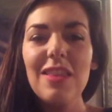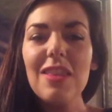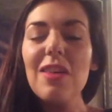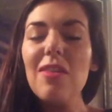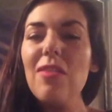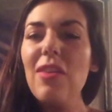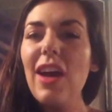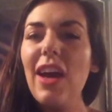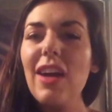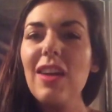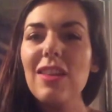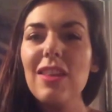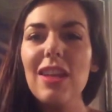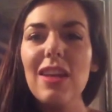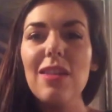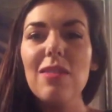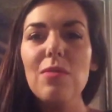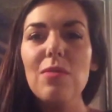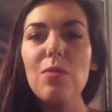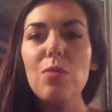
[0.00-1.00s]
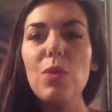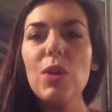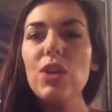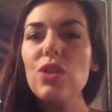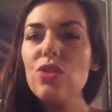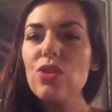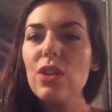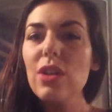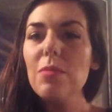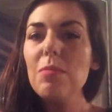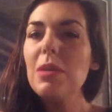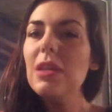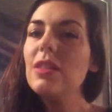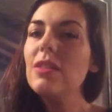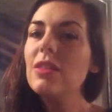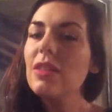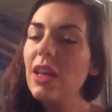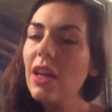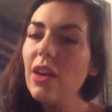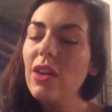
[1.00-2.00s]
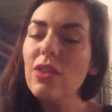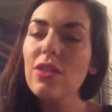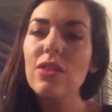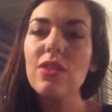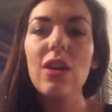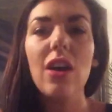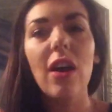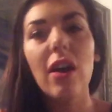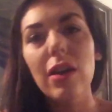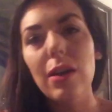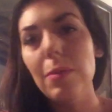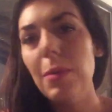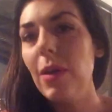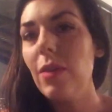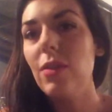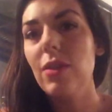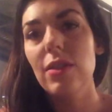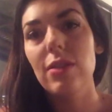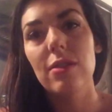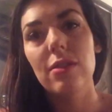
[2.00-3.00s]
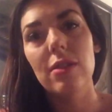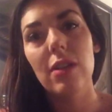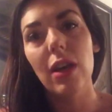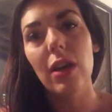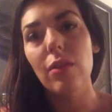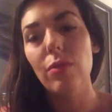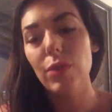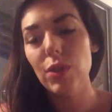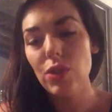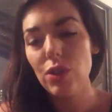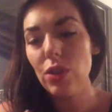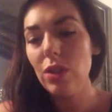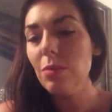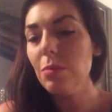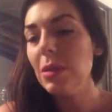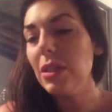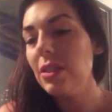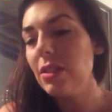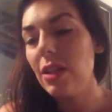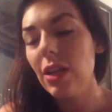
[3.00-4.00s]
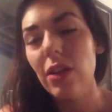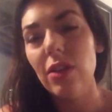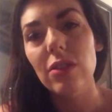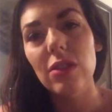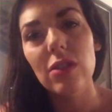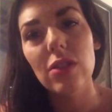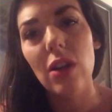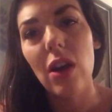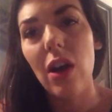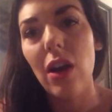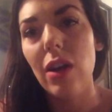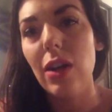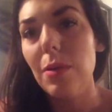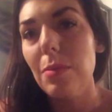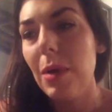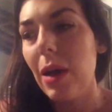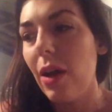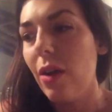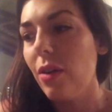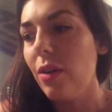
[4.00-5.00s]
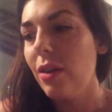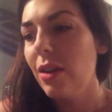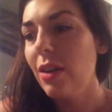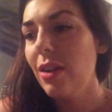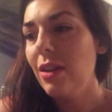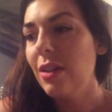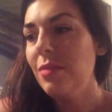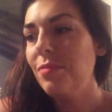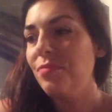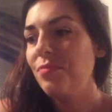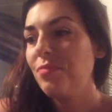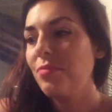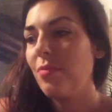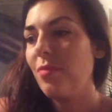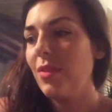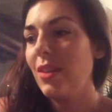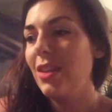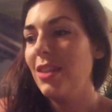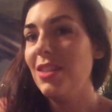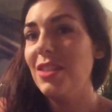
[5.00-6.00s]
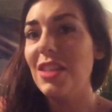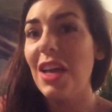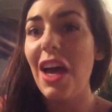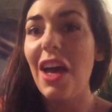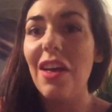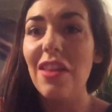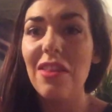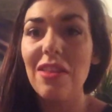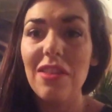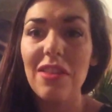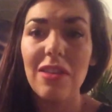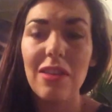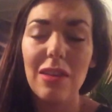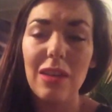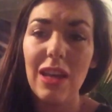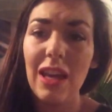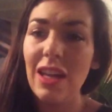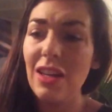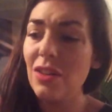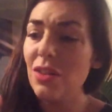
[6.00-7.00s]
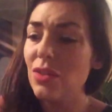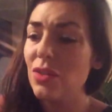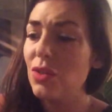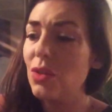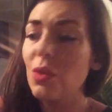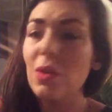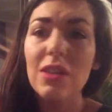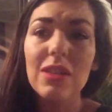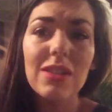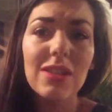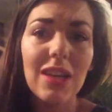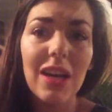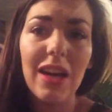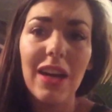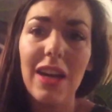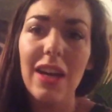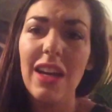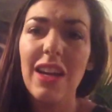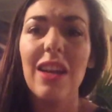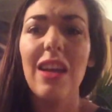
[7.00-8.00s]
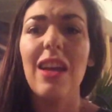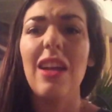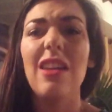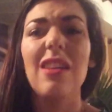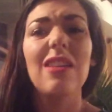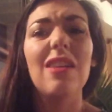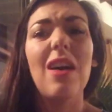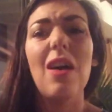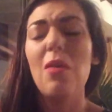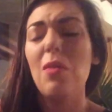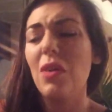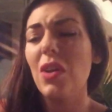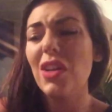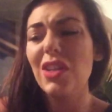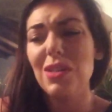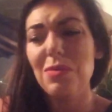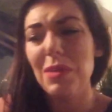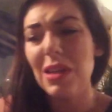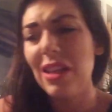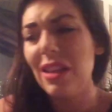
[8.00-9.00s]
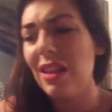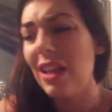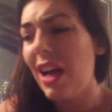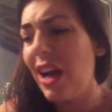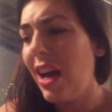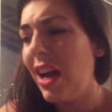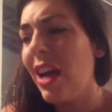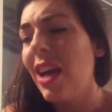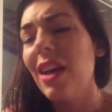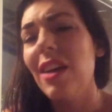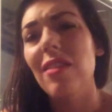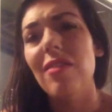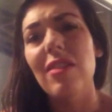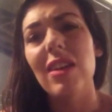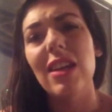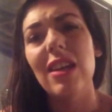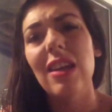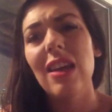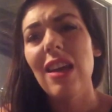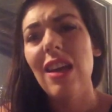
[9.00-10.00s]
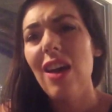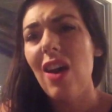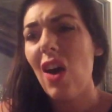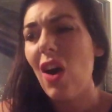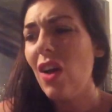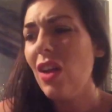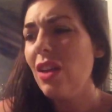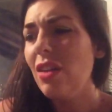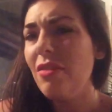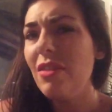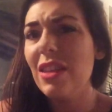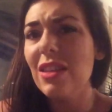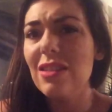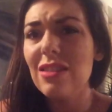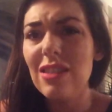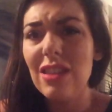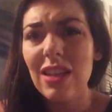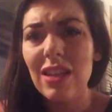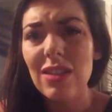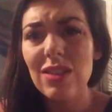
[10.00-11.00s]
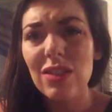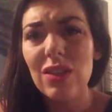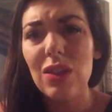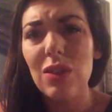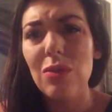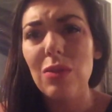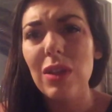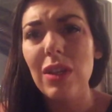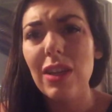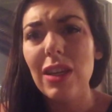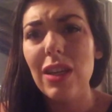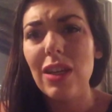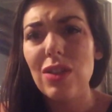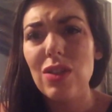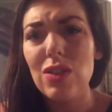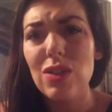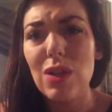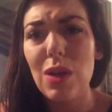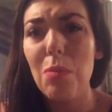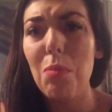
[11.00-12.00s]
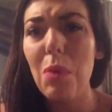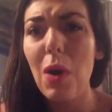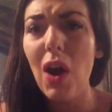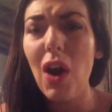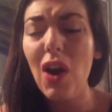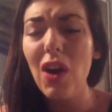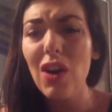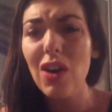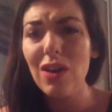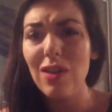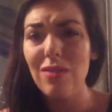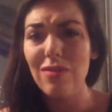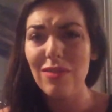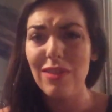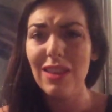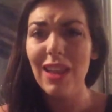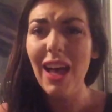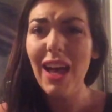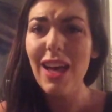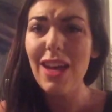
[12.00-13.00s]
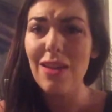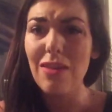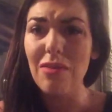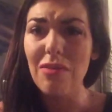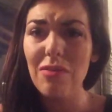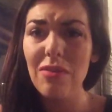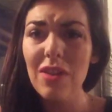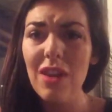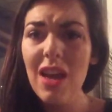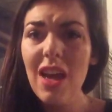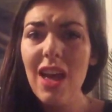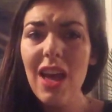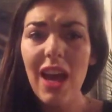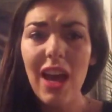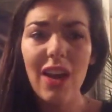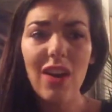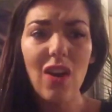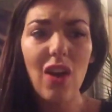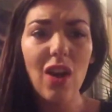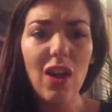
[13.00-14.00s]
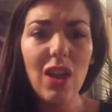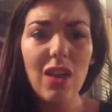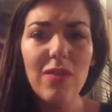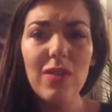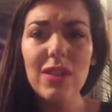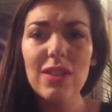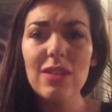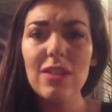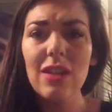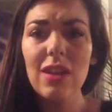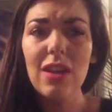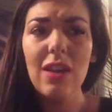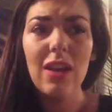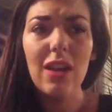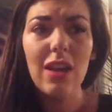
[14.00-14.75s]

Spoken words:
the fact that we shouldn't be scared to talk about this stuff. We shouldn't be scared to talk about death and suicide and not wanting to be alive and all of these things that are really just a part of life. And all of us